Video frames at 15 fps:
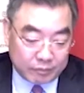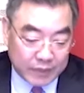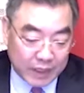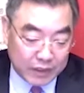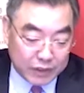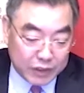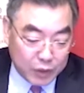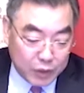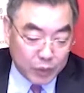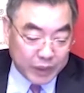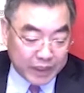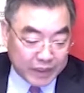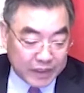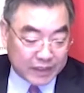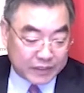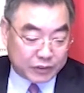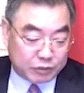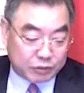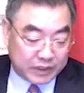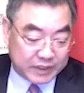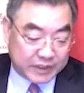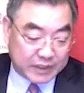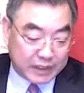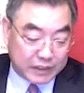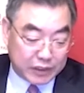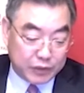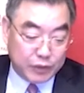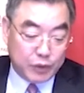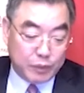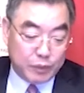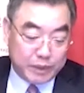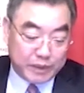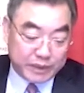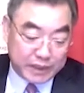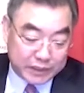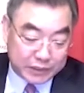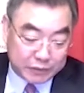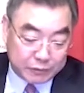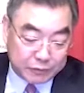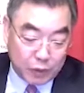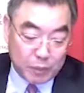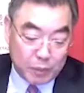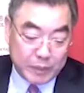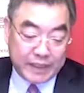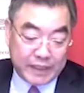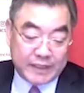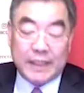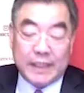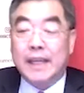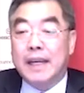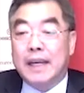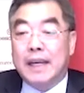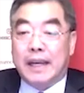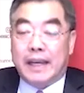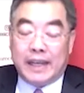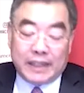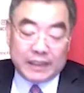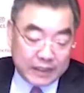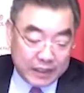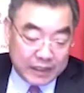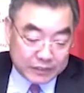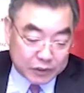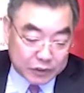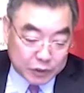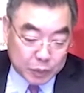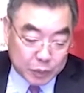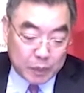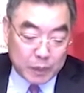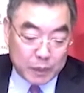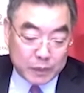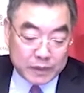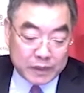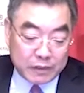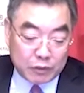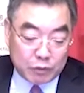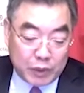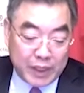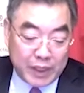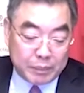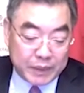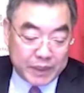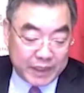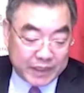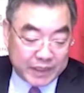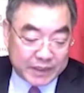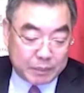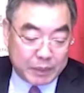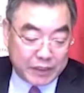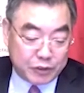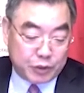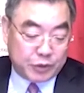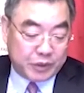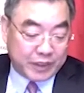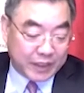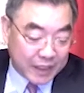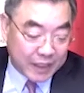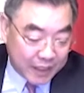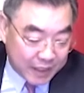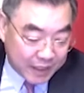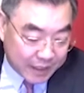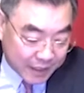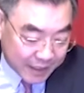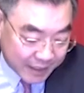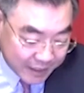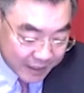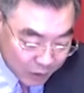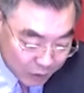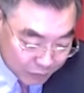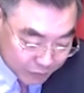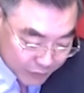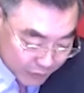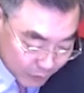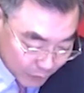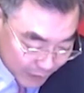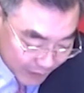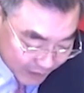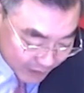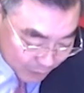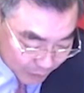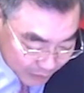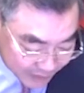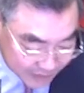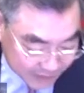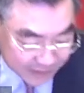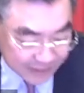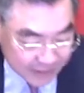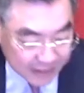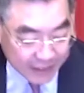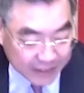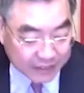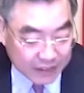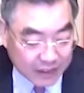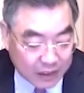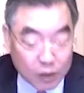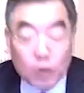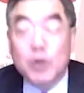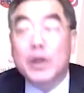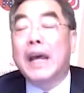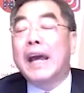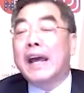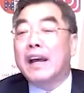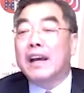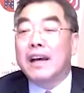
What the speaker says: new industries and new business format, and has spawned rapid expansion of new enterprises like the online